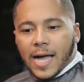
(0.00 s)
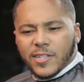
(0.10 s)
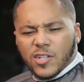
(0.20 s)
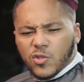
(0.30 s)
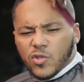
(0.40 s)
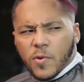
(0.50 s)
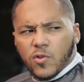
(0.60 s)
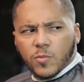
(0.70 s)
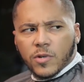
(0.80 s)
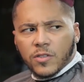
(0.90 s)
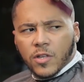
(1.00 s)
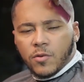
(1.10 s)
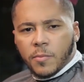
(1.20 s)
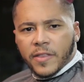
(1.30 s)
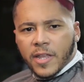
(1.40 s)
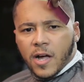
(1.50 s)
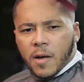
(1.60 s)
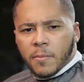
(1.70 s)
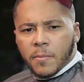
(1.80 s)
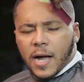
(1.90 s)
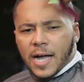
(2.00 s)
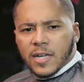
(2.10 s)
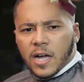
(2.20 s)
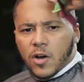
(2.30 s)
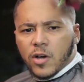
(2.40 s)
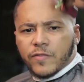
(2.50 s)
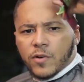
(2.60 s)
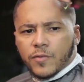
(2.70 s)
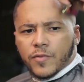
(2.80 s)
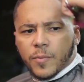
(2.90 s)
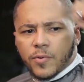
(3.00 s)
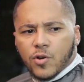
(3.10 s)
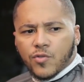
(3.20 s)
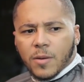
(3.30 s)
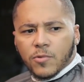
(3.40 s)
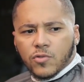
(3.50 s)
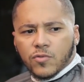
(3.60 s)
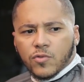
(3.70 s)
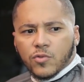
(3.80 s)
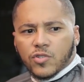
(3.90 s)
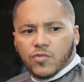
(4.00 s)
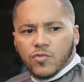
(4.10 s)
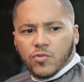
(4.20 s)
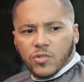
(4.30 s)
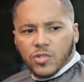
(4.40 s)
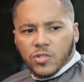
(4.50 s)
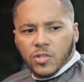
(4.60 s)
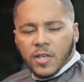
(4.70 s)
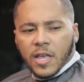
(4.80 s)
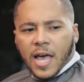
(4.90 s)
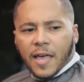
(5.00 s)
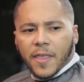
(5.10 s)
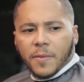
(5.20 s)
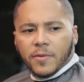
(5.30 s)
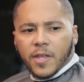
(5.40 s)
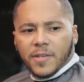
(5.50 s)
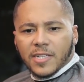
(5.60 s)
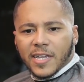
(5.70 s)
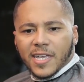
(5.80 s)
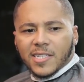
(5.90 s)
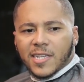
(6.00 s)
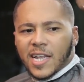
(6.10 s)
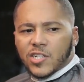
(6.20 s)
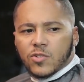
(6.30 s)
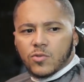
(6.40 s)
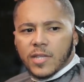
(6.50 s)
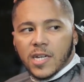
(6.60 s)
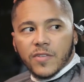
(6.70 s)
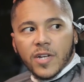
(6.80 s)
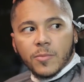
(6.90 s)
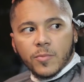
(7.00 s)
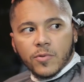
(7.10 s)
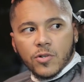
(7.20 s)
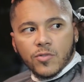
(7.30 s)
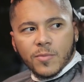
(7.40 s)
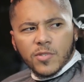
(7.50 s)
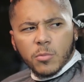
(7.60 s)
I didn't do spoken word though, but then I got involved with a program called Roots and Roots, and then it's like an international talent development program.